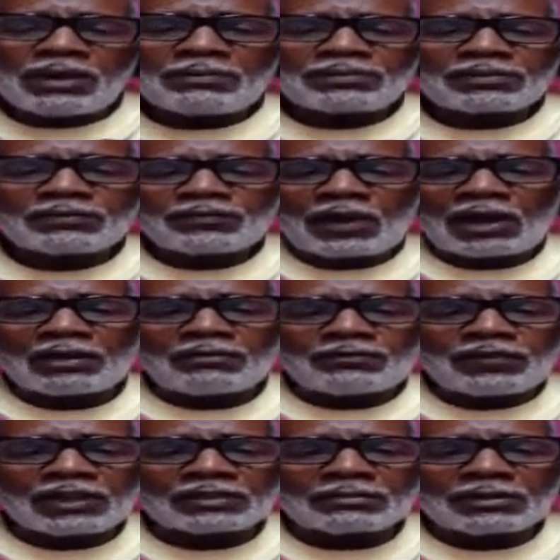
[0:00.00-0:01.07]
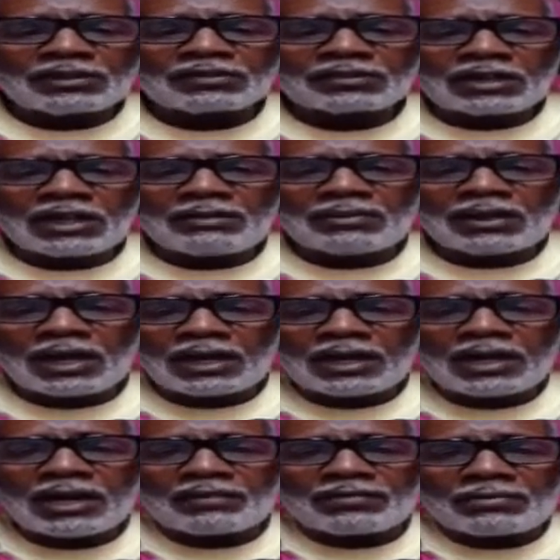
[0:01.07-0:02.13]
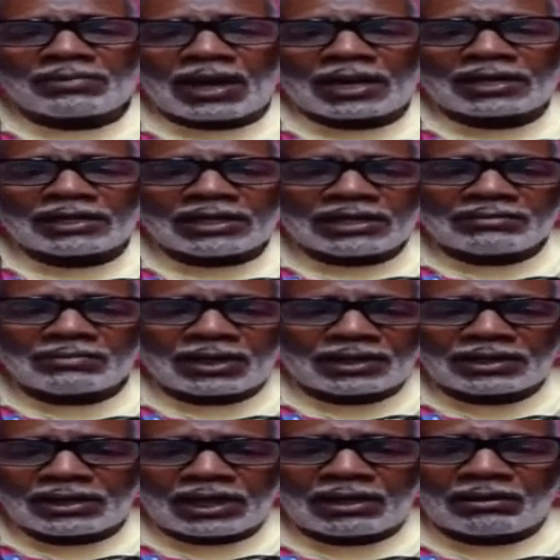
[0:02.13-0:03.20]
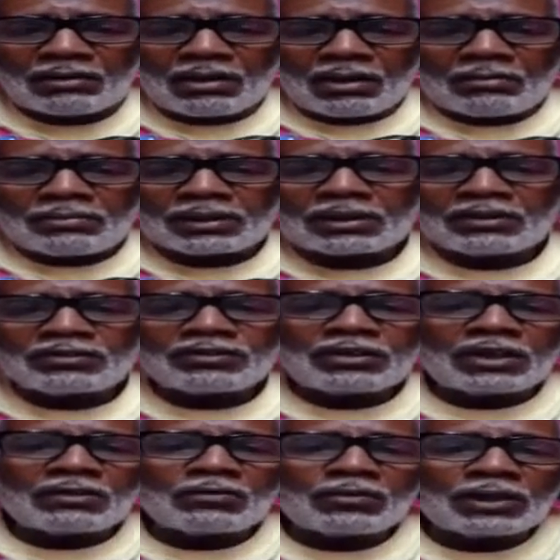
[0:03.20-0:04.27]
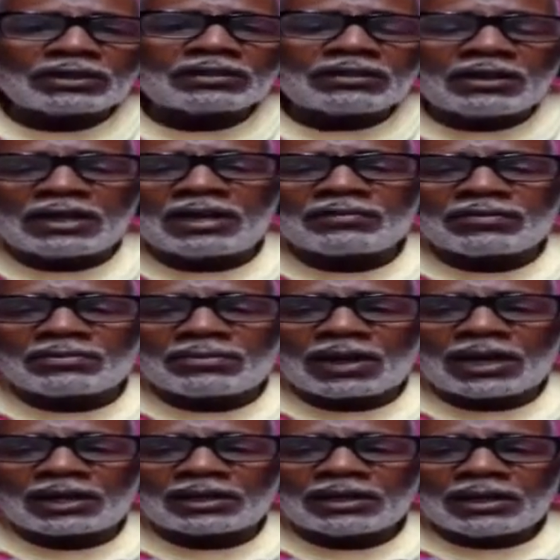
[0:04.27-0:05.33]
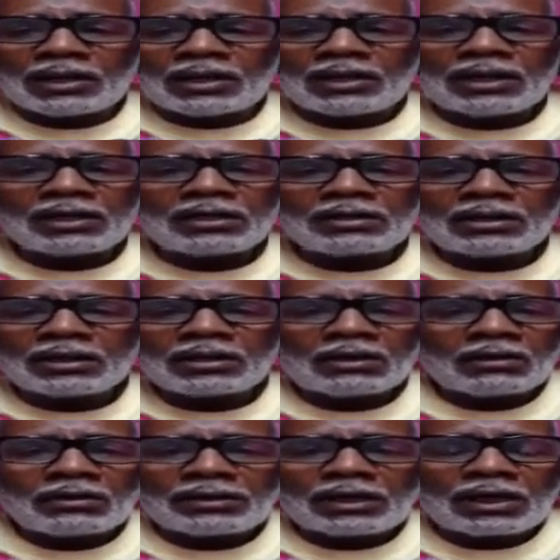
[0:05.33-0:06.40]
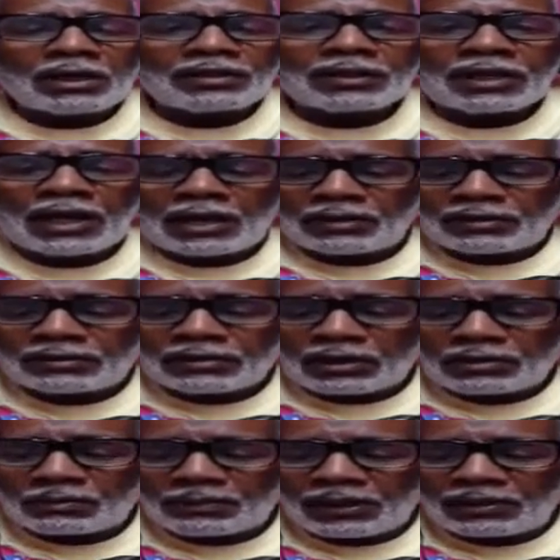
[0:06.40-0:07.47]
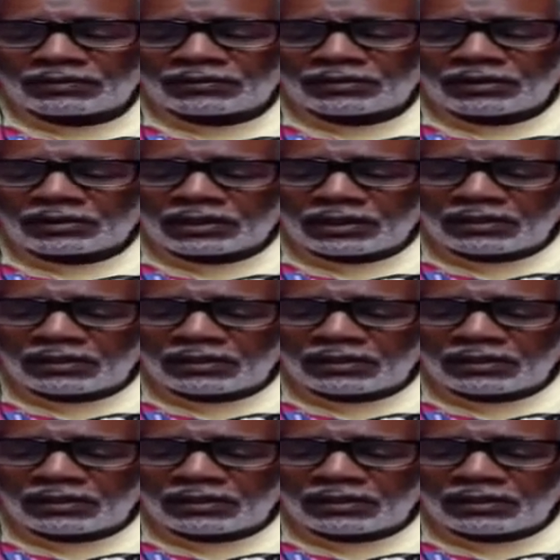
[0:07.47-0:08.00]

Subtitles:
people are falling victim of that scheme, and everybody need money now because you done went to everybody. They going to other counties, other places and